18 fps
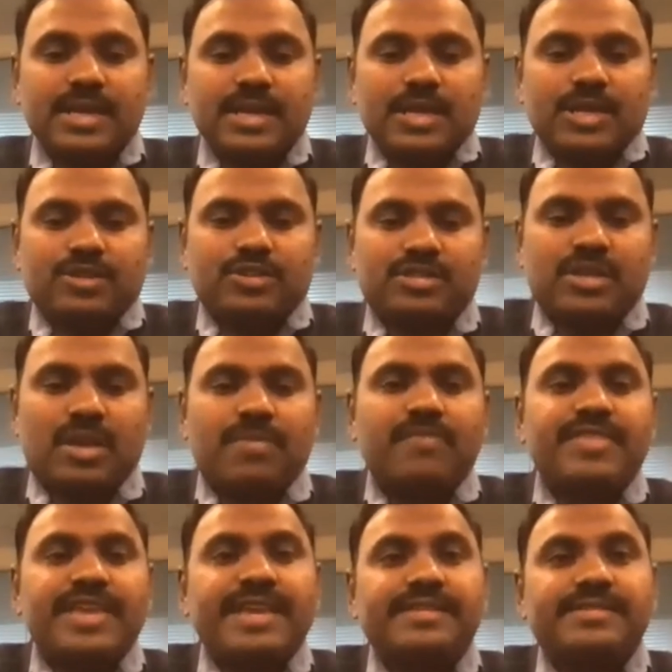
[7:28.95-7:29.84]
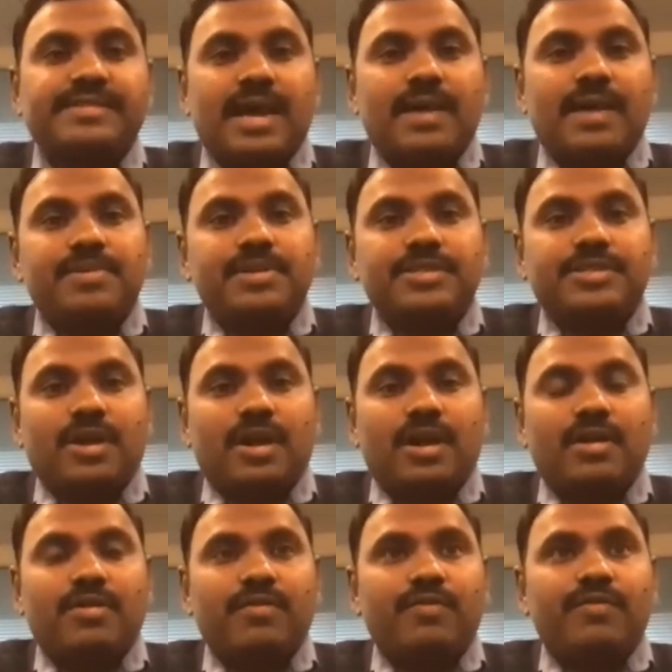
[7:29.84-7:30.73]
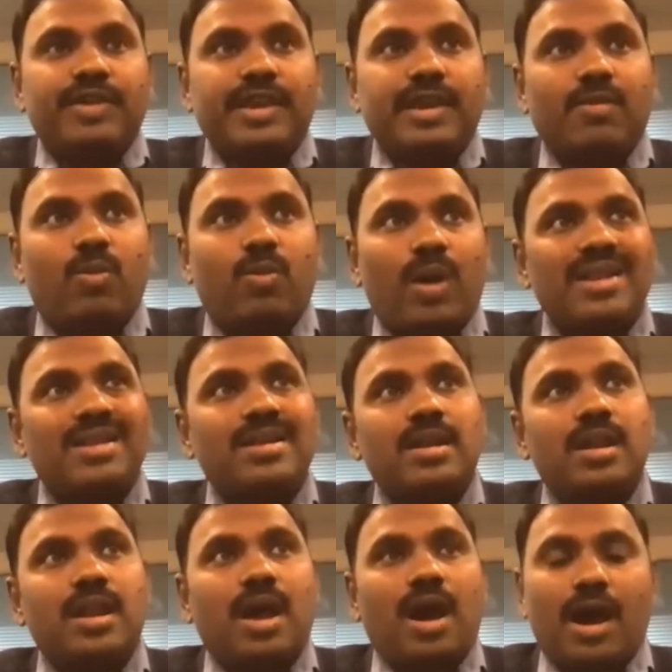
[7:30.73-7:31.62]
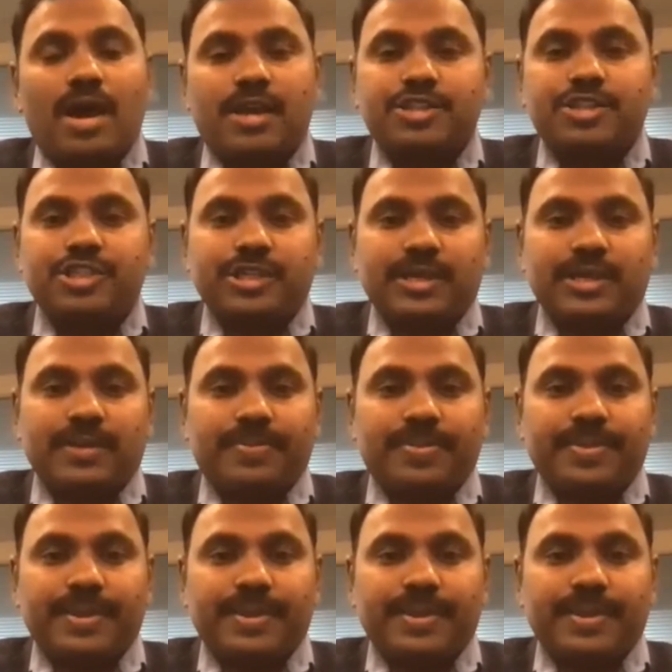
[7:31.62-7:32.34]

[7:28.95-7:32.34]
So some of the examples are, we have one large uh,